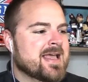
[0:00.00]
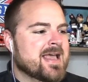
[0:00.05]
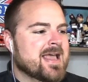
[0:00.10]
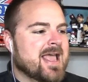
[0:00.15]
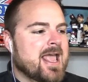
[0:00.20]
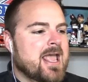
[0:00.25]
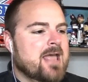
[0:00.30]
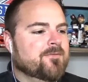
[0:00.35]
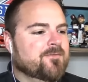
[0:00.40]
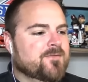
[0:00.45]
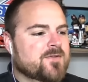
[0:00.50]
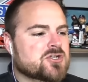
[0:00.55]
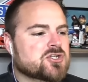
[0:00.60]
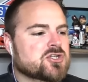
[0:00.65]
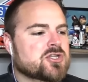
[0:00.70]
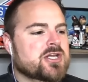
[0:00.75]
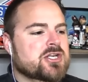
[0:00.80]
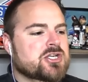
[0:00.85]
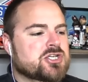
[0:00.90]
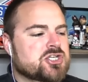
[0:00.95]
He
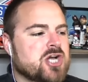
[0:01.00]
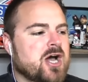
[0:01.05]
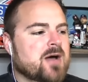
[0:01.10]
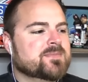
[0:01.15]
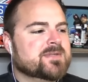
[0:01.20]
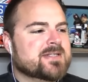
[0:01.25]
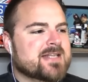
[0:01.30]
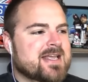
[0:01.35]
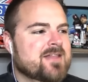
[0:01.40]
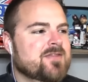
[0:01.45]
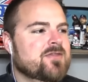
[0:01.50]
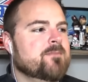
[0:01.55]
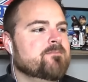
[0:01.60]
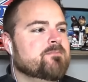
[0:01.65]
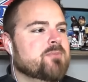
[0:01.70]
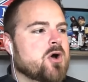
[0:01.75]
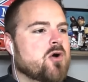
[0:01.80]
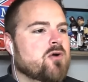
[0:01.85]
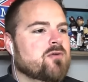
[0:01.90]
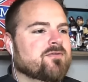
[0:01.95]
officially jumps in the
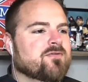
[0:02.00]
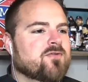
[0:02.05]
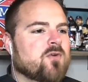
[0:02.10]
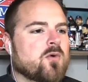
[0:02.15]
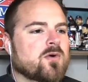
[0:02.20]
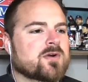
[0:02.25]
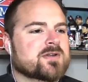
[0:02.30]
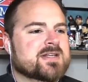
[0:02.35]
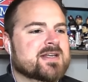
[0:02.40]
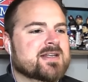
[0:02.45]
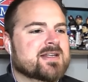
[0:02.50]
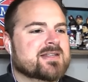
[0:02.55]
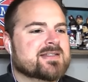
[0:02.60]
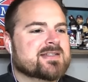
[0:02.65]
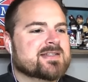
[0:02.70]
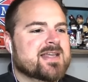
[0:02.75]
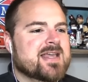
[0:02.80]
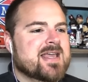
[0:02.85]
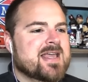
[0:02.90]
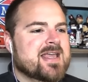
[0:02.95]
boat for
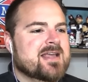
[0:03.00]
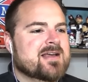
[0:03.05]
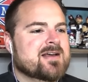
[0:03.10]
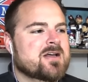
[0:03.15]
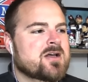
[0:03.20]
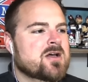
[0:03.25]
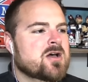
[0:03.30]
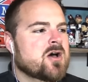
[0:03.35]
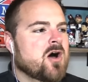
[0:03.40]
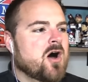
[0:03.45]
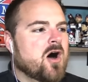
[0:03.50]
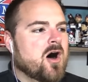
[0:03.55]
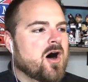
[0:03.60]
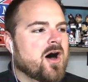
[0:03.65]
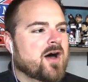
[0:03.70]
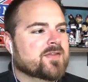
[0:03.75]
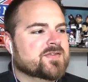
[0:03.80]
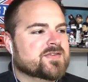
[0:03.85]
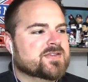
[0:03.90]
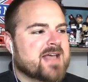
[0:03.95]
Tennessee
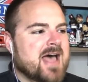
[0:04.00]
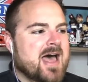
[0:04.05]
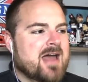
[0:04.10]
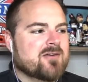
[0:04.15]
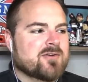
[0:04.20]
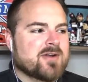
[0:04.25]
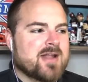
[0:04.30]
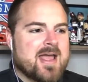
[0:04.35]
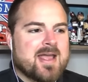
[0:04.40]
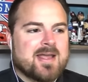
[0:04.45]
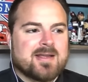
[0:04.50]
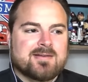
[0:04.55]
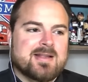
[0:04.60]
on Saturday.